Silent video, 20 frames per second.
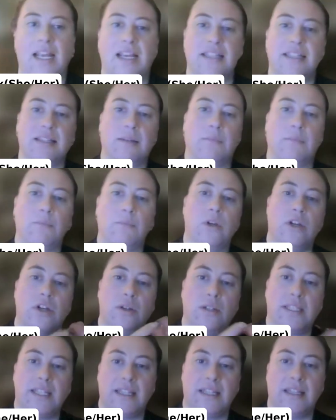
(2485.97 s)
as someone
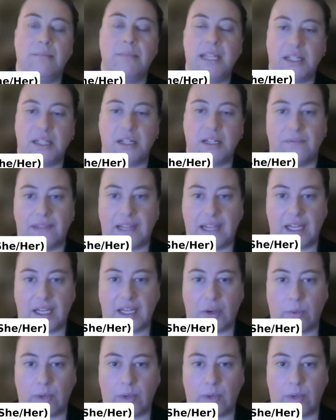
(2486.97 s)
who's in the middle of their